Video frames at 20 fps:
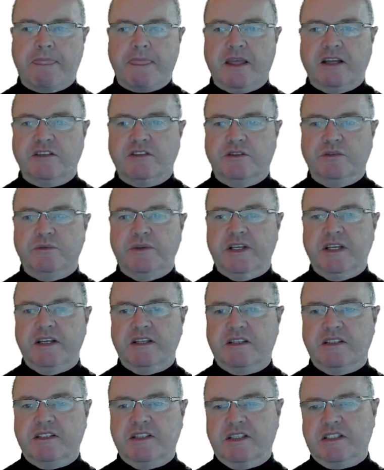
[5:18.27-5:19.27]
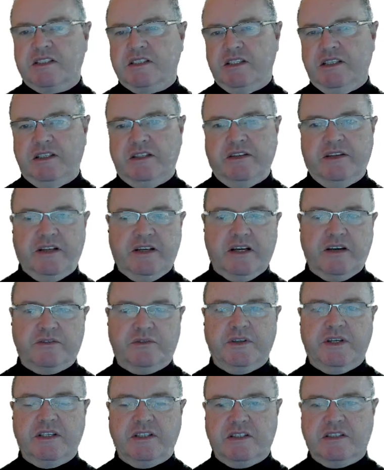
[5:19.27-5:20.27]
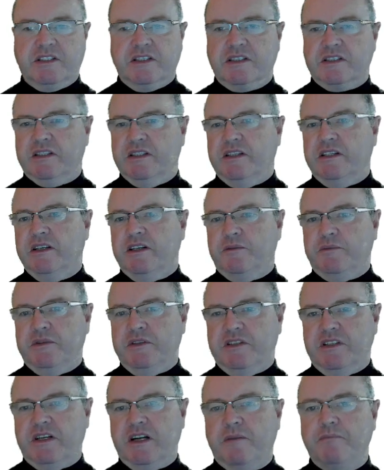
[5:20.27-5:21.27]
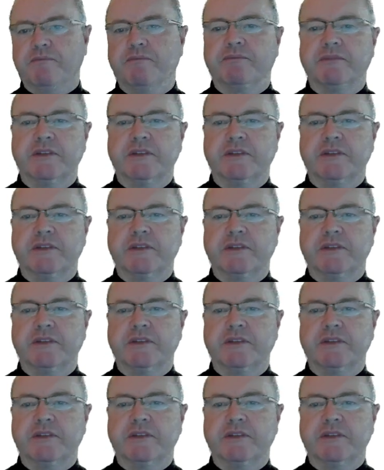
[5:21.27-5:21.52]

until we get to 16, and then after we get to 16 it opens it up.